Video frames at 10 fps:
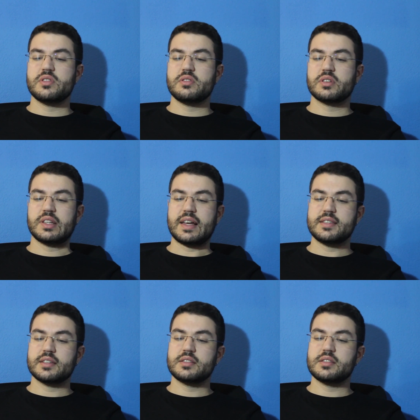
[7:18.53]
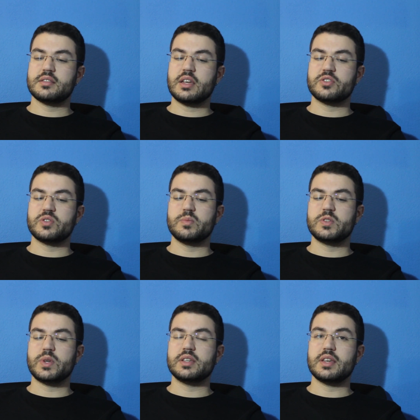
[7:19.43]
the classic distinction
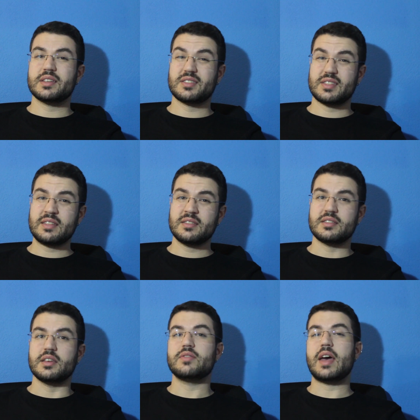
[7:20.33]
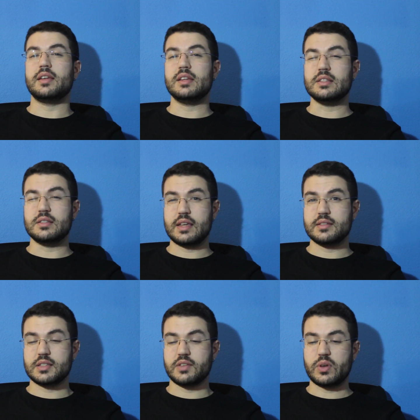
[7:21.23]
between extensive and
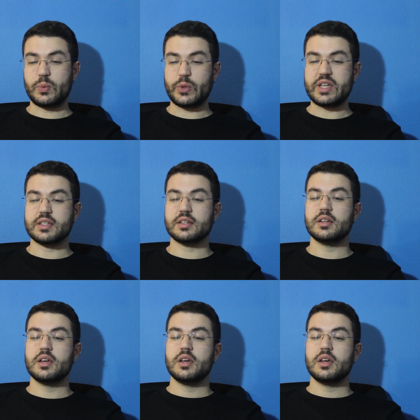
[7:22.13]
intensive reading.